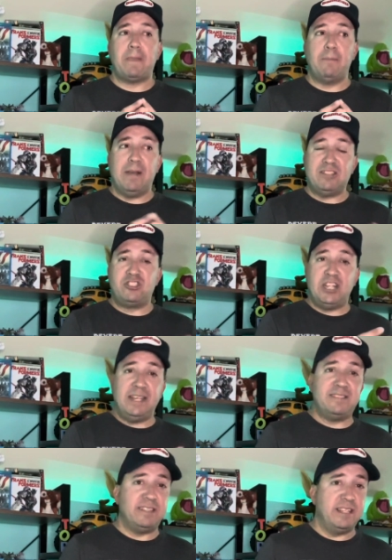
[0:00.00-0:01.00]
best
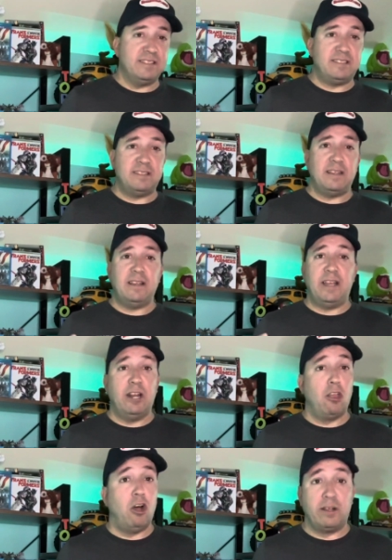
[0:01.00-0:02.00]
chase scenes in
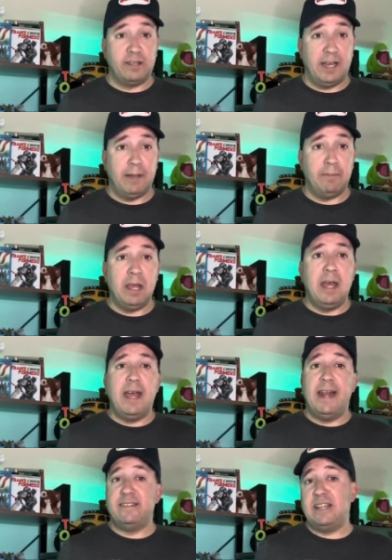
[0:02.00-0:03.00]
a long time.
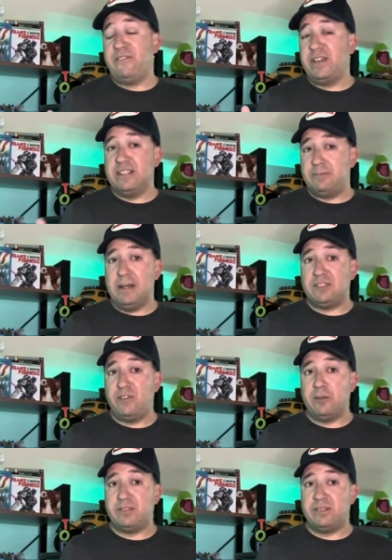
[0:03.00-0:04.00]
And it's definitely his best
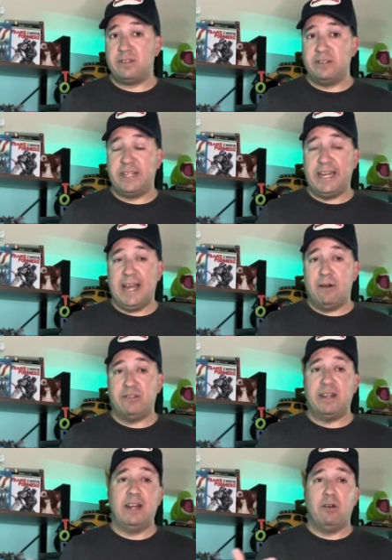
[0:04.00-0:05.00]
film since 13
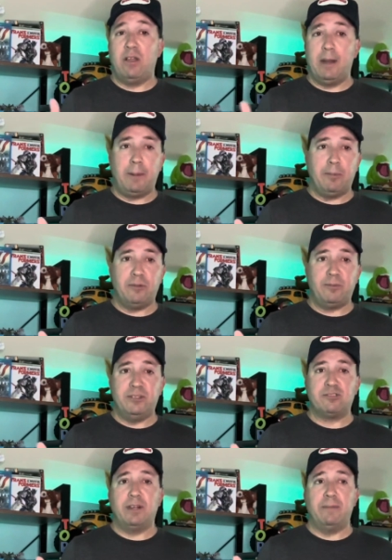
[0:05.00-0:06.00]
Hours. And I know a lot of people will be
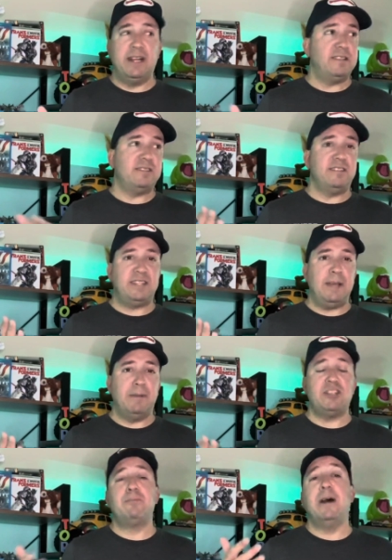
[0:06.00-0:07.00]
screaming, that doesn't say
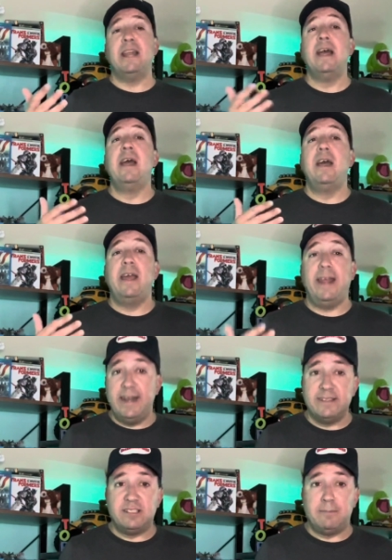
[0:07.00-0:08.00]
much, but it
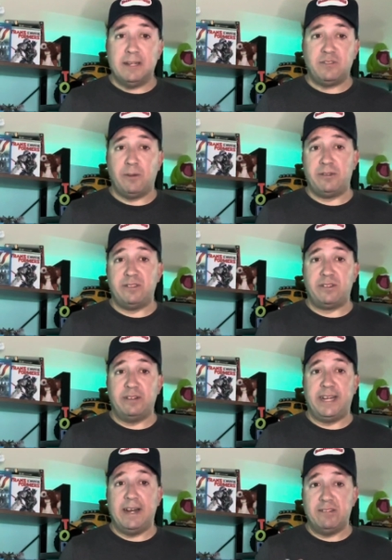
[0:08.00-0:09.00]
is his best film since
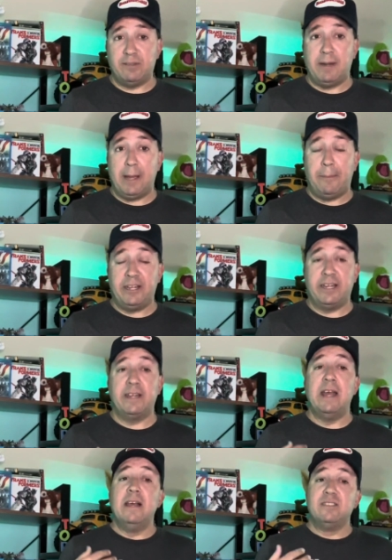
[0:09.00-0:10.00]
13 Hours, in my
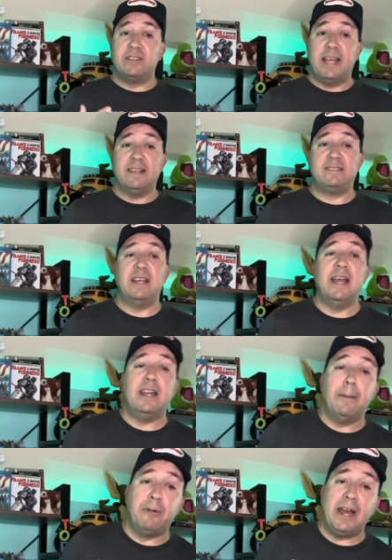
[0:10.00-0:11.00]
opinion. So yes, at
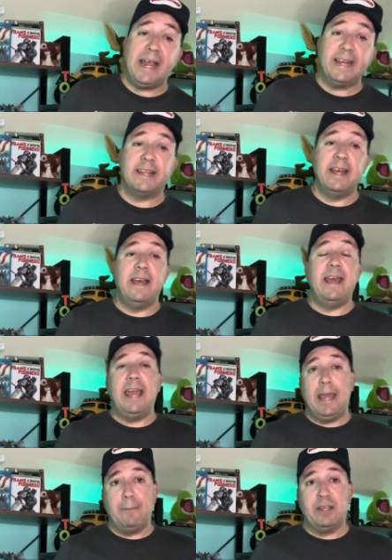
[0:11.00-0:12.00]
number 8,
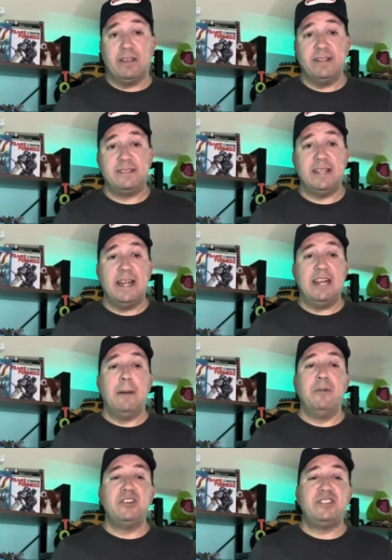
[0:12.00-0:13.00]
Ambulance. At
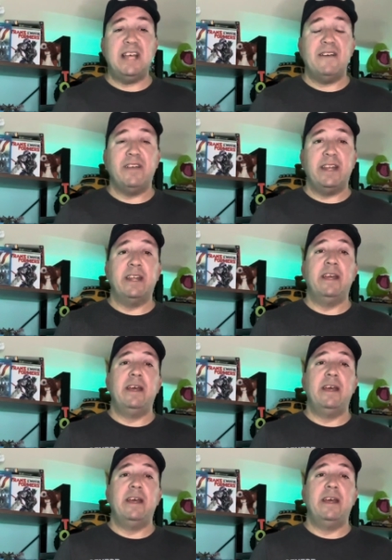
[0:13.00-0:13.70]
number 7,